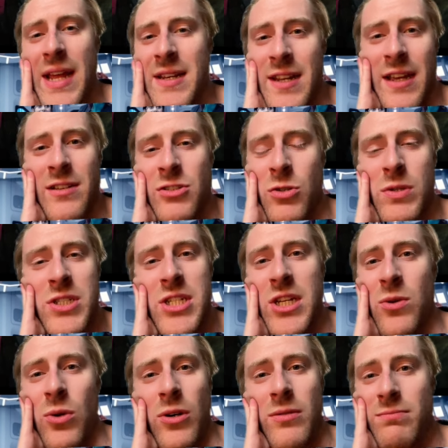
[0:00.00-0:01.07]
ending to a
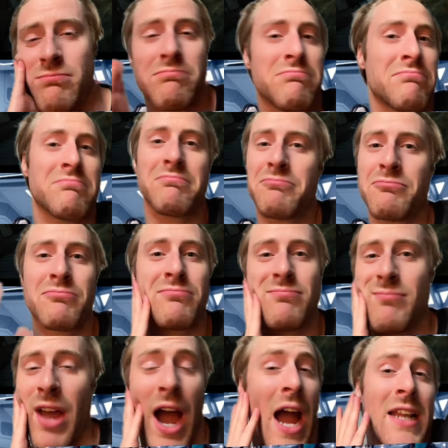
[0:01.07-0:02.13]
sequel.
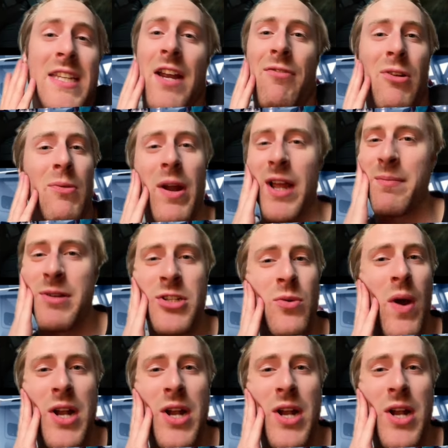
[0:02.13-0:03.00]
I definitely recommend you